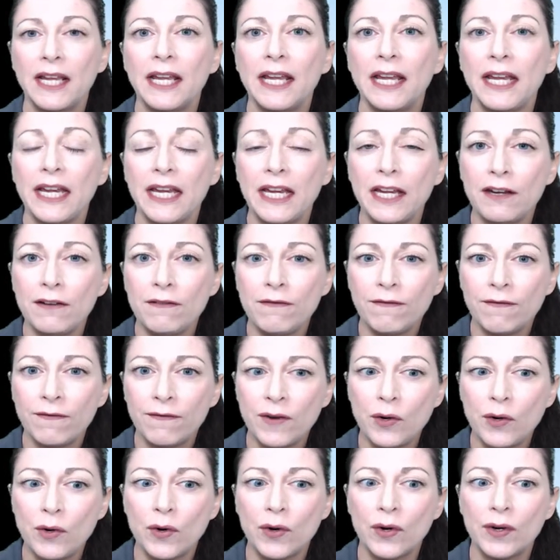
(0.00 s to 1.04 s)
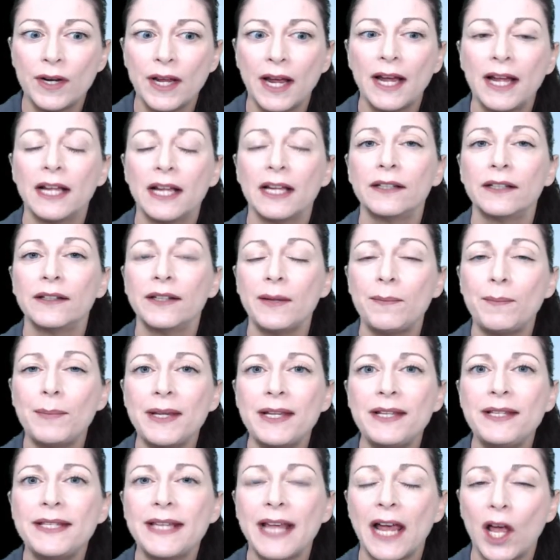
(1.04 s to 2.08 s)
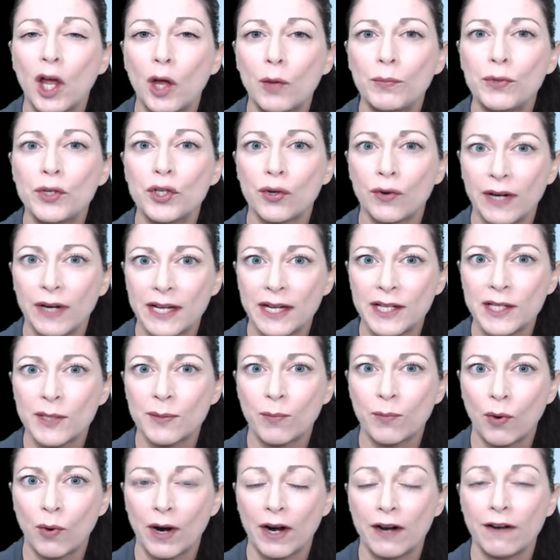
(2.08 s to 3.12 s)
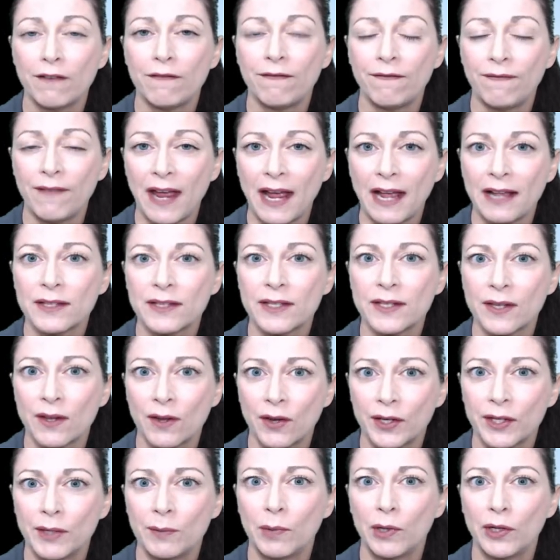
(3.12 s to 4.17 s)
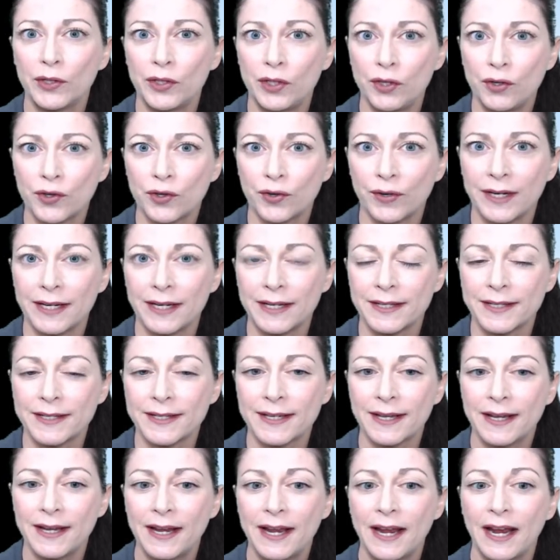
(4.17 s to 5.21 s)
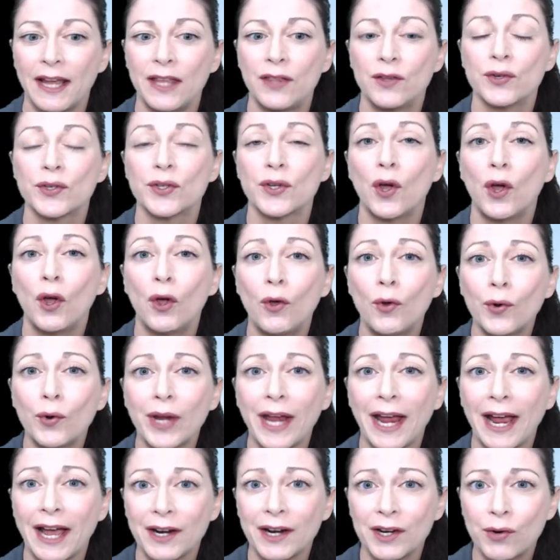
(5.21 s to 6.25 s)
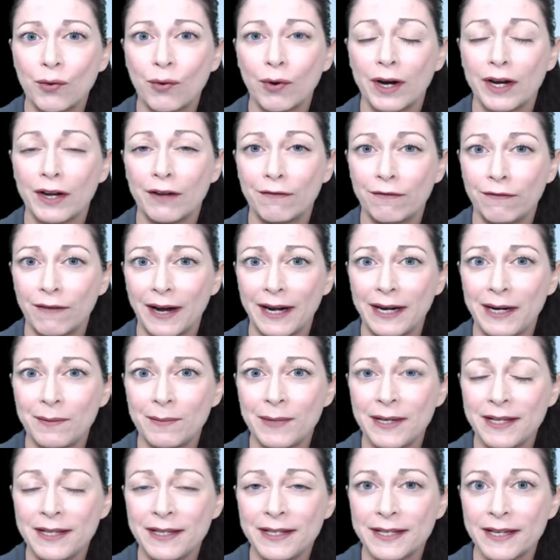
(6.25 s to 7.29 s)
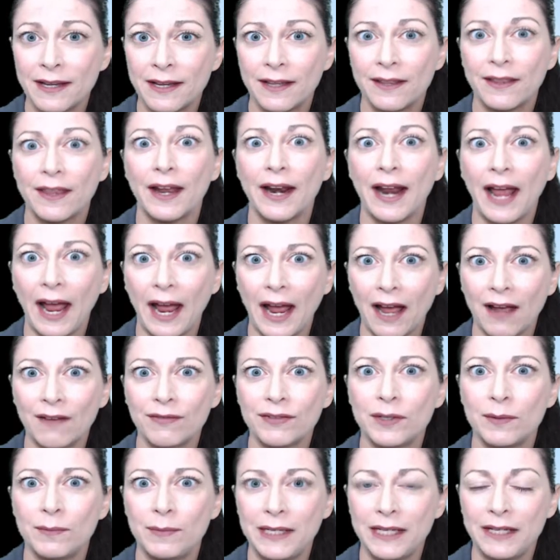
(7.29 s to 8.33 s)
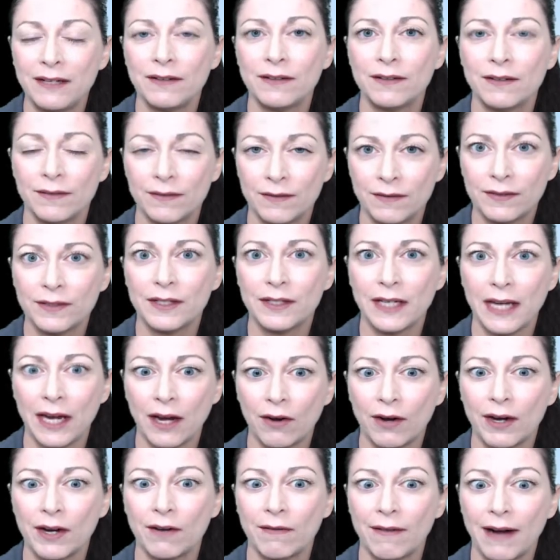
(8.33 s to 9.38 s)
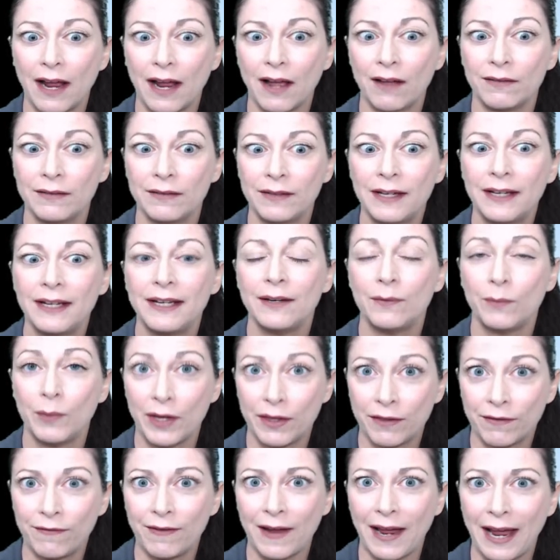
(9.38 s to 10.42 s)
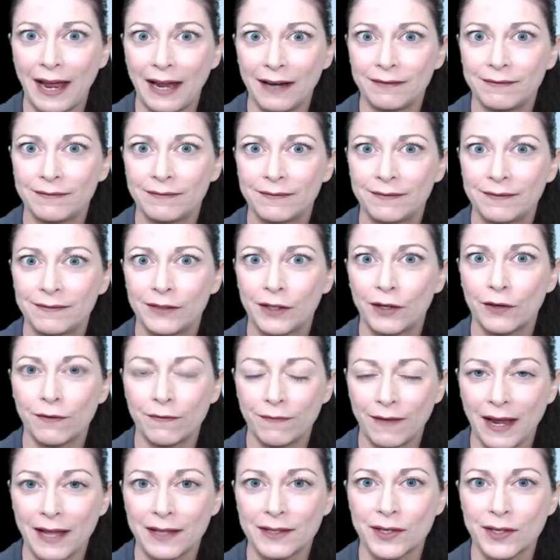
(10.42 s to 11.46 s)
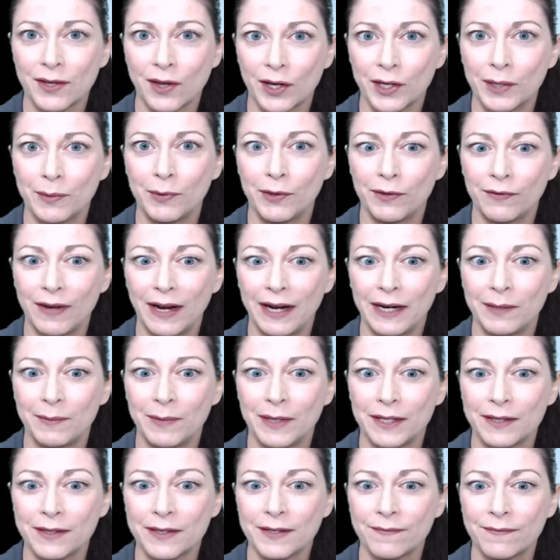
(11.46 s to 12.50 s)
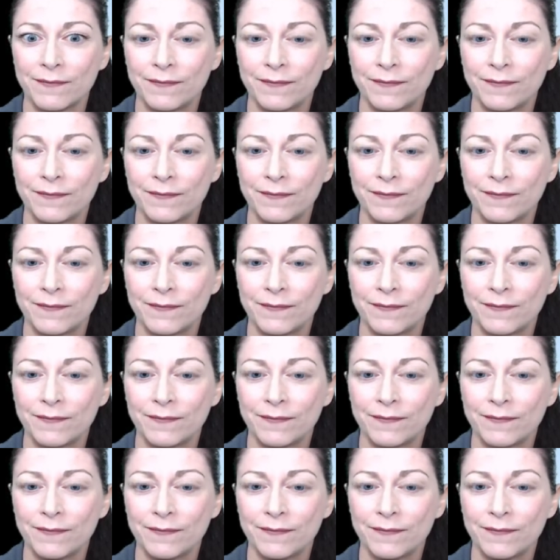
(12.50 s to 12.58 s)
In food, lipids help transport fat-soluble nutrients, and there's a whole category of vitamins that have to be carried around with fat. They're fat-soluble vitamins.